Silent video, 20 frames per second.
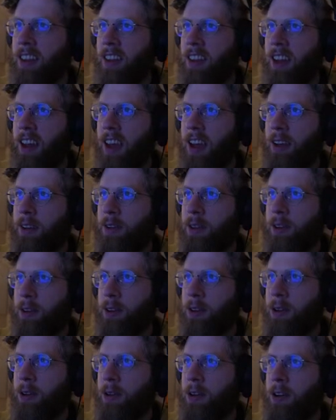
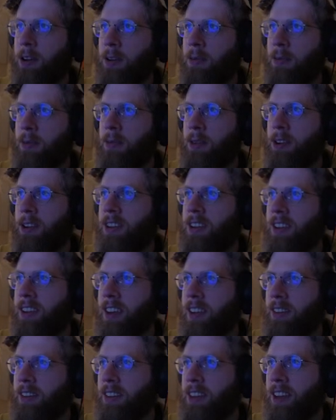Exort Corp, Art
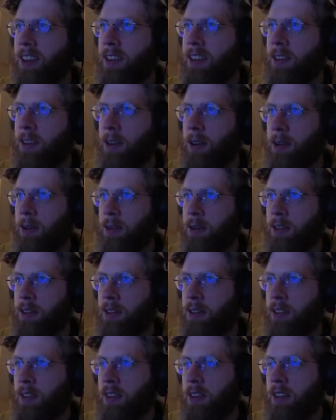Des
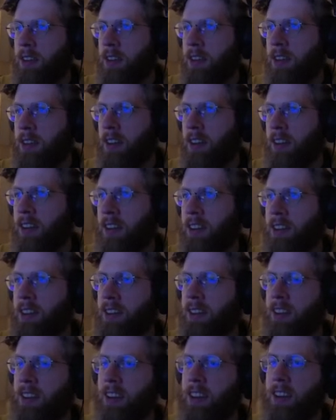Lithos. I think
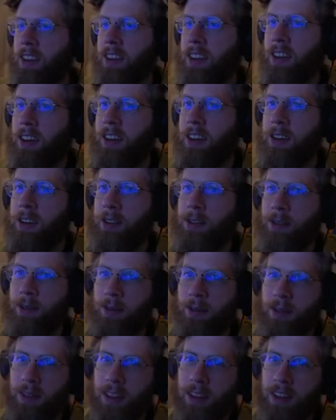that's like, you know,
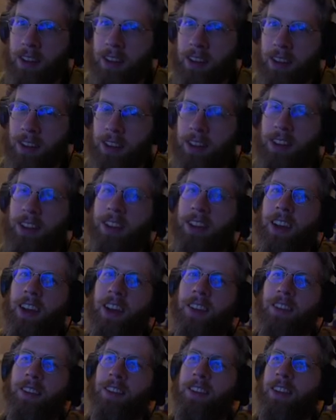sending you to
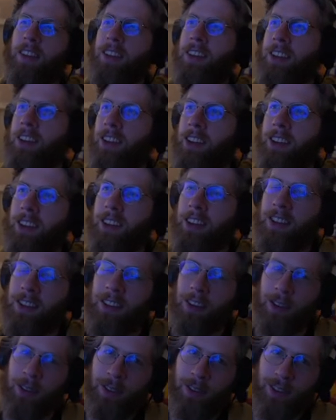death, sending you to
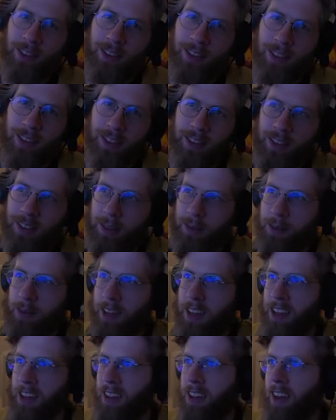Lithos, something
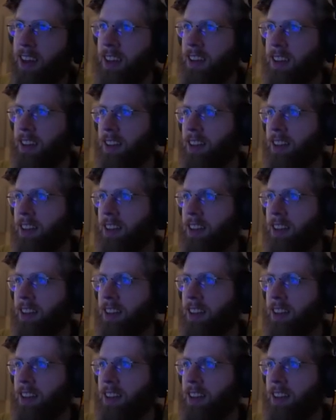like that.